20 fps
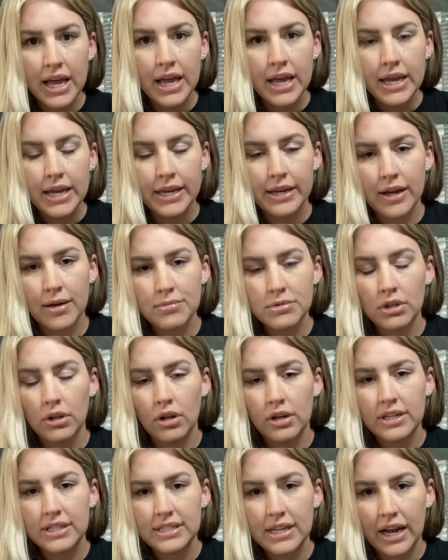He comes
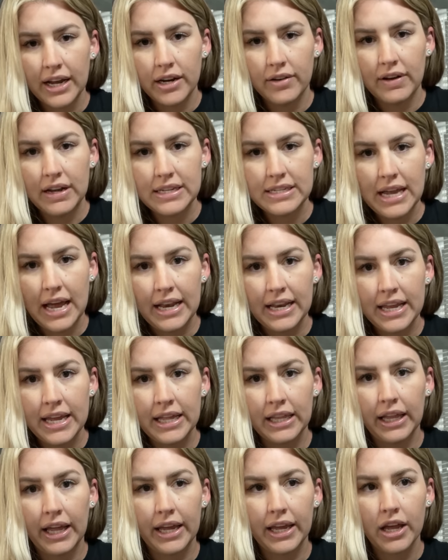alongside of us and he
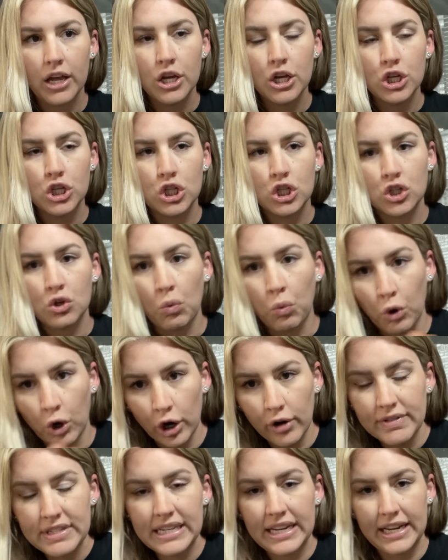like
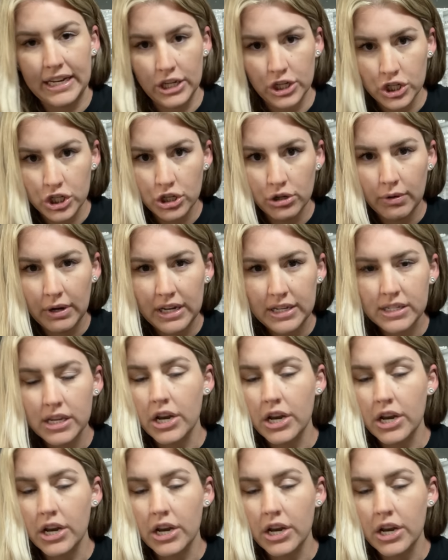swerves into us,